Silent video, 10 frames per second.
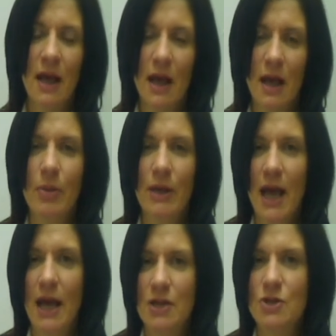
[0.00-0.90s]
Uh, but
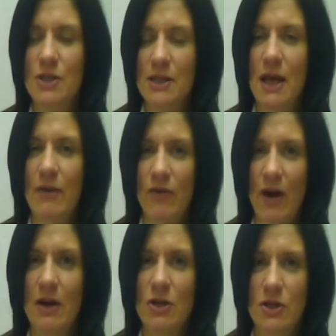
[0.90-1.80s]
yeah, an interest, a
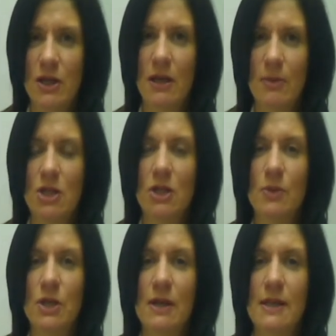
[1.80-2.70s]
very interesting commercial
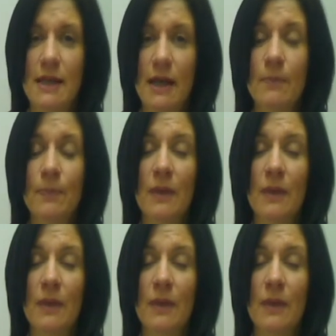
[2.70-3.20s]
opportunity.